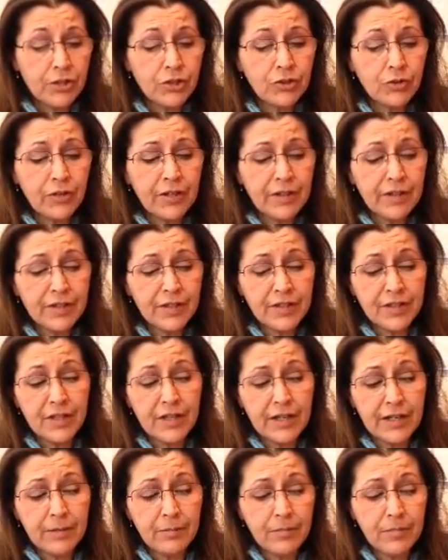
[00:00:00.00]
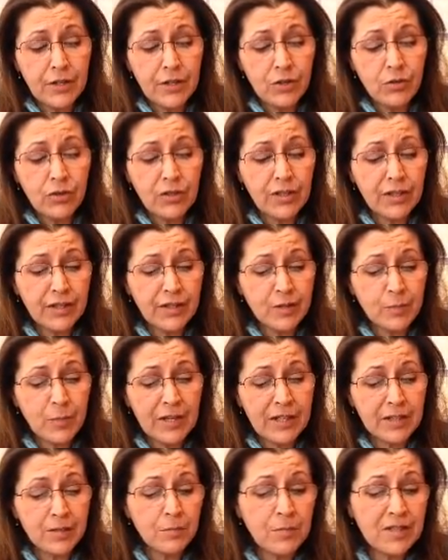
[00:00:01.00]
During this time, you can
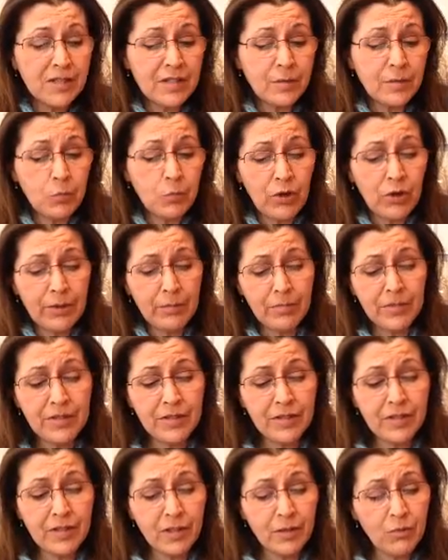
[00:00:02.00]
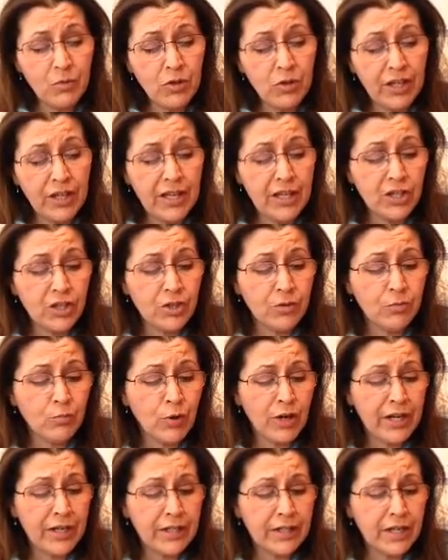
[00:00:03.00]
expect missed appointments, communication
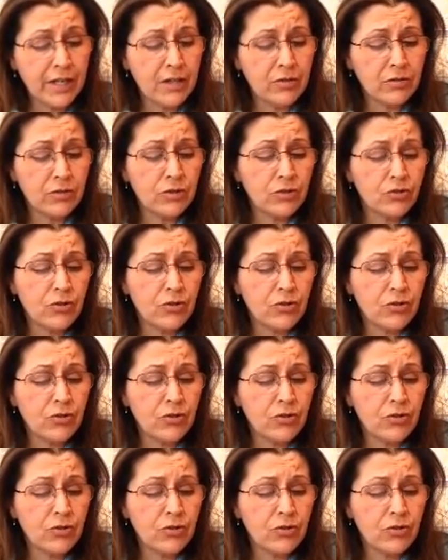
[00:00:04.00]
breakdown,